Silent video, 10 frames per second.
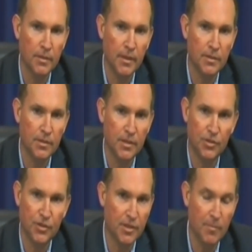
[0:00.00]
It's
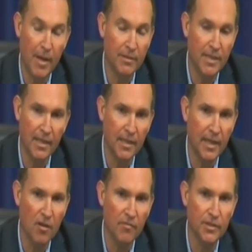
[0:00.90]
just about taking
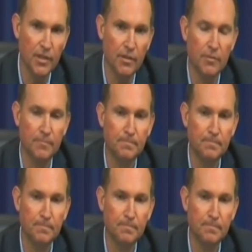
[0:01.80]
care of each other.